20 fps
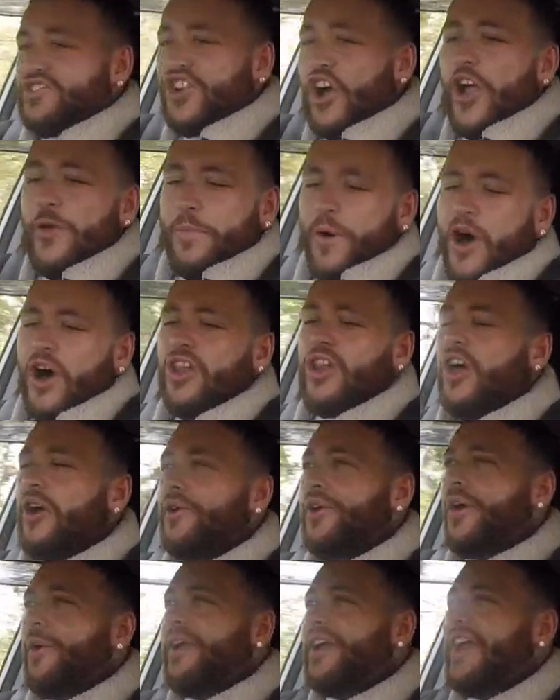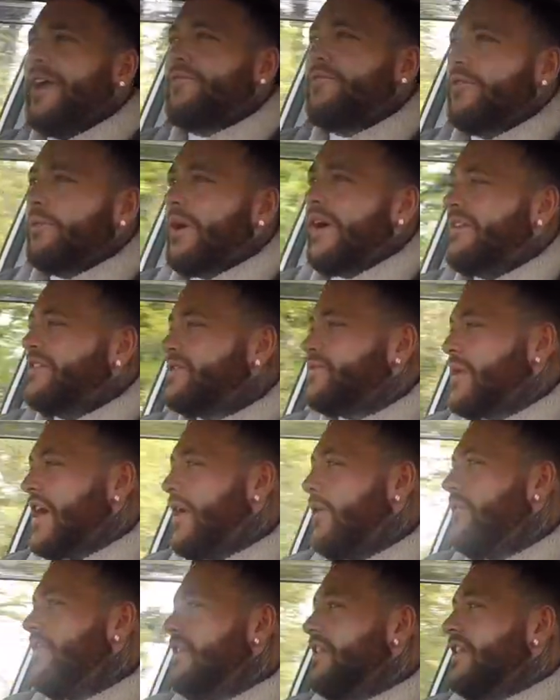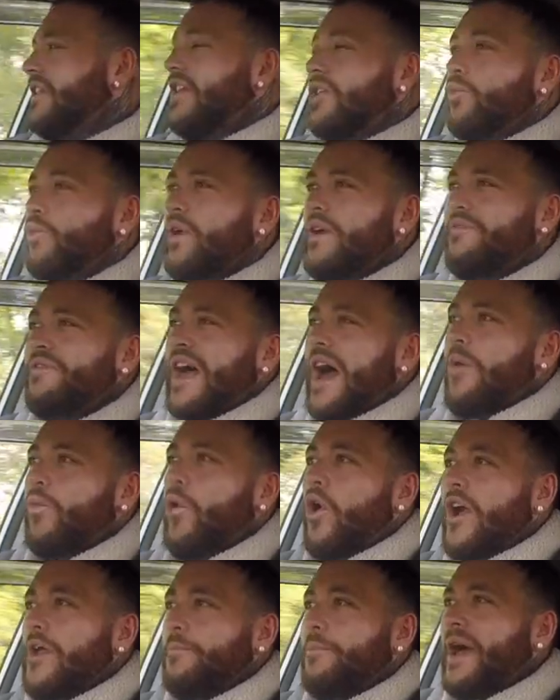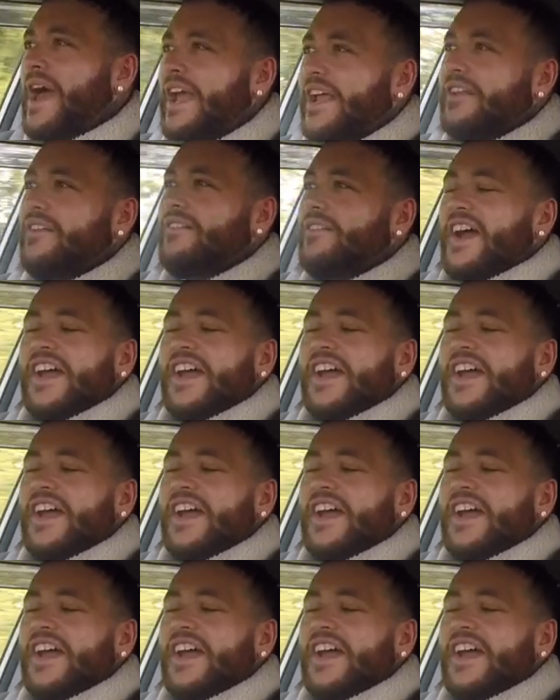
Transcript: Type R logoing everywhere as well with that white paint.